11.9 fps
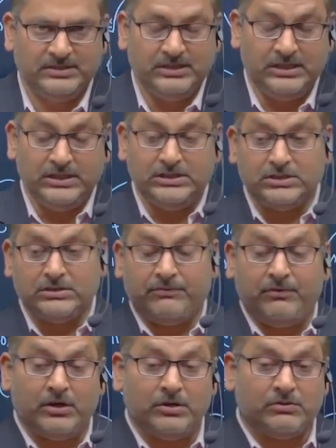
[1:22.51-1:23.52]
Either the
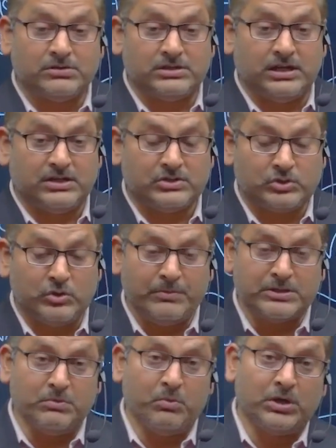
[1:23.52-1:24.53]
followers are so
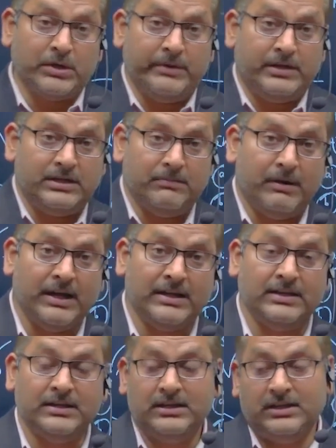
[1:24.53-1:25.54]
much motivated by
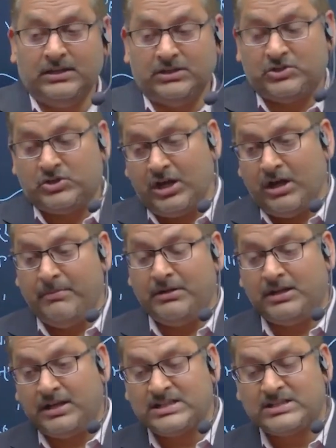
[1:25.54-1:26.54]
the charm and
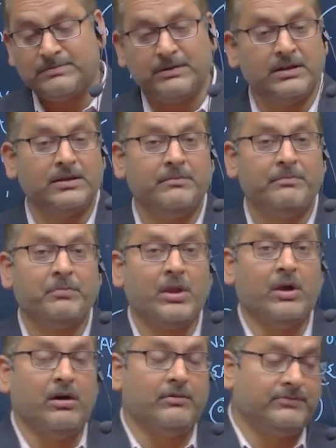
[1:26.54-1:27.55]
charisma
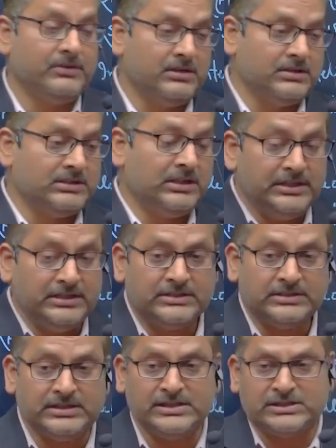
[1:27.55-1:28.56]
of the leader,
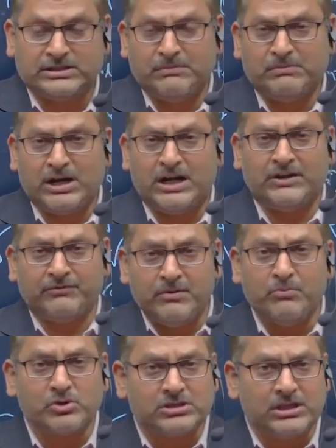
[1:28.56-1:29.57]
there is some kind of
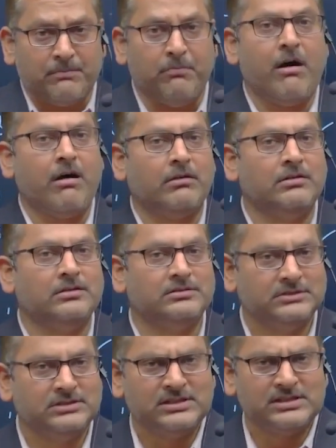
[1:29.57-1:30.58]
emotional bond,
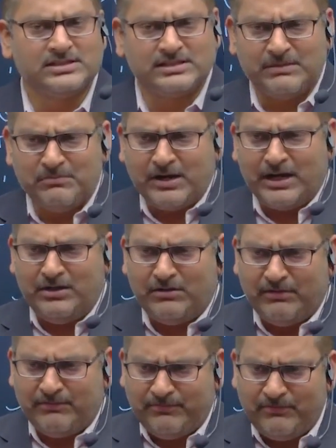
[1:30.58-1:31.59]
some kind
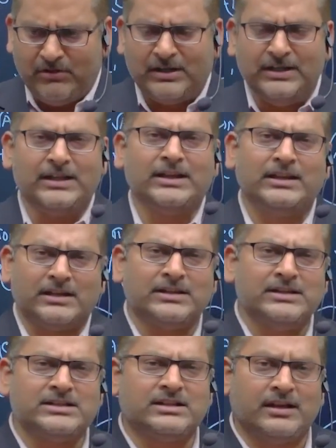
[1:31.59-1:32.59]
of organic
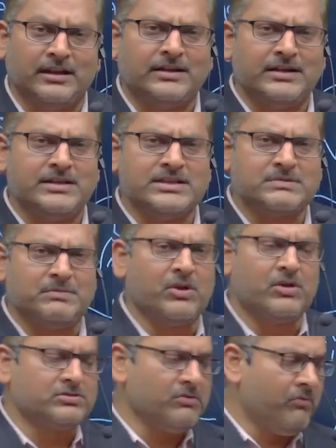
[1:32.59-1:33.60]
connectedness
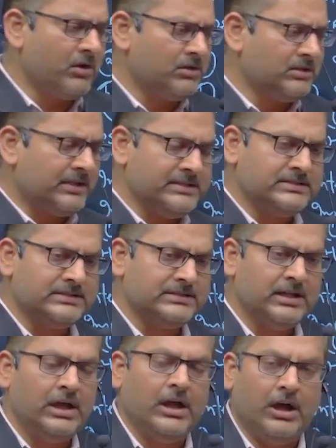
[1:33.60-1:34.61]
because of one of the reason,
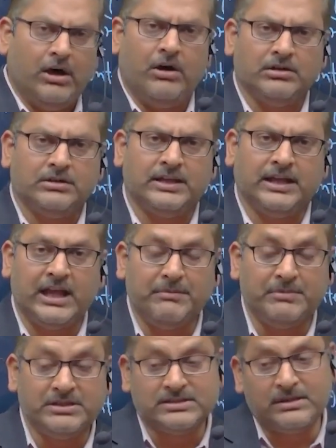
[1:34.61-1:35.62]
or there can
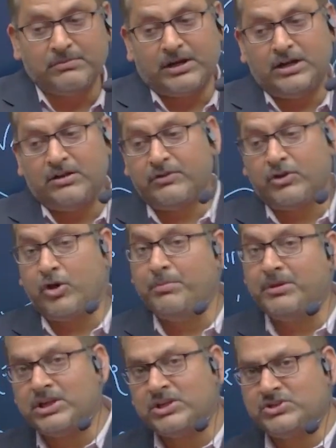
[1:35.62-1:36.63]
be some kind of
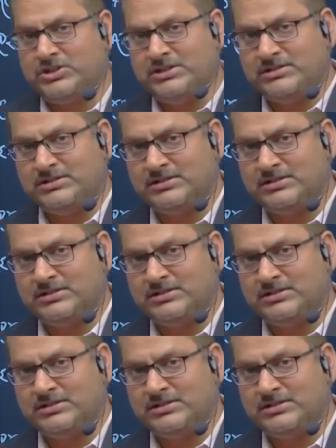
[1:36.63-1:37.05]
economic exchange.